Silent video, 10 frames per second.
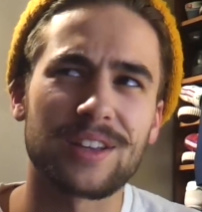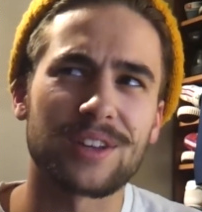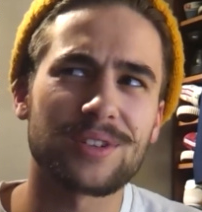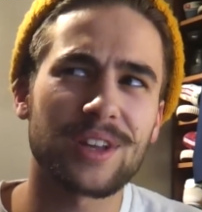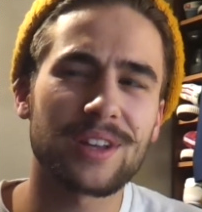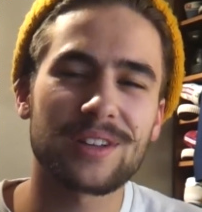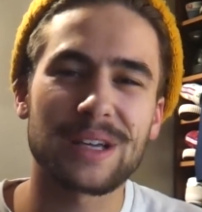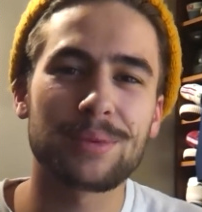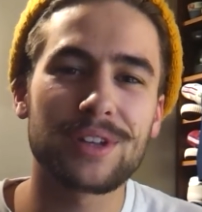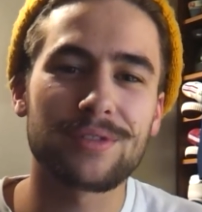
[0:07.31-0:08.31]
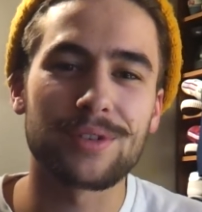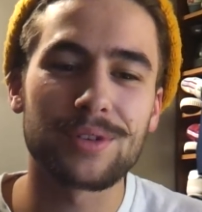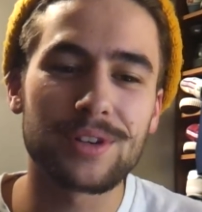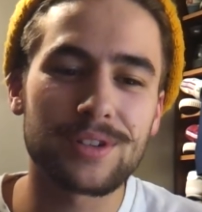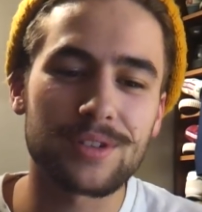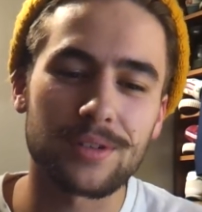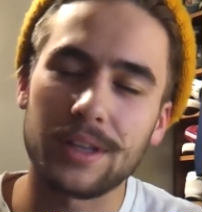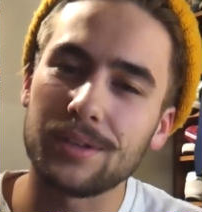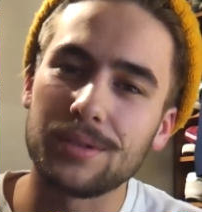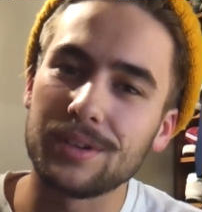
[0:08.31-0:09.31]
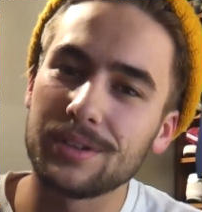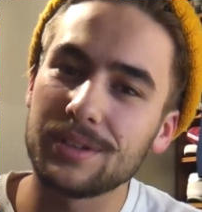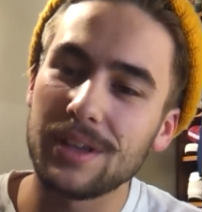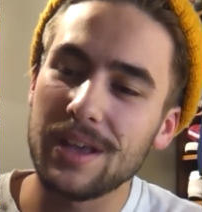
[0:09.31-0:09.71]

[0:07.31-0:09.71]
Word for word: yesterday, I believe, for New Year's, or late New Year's,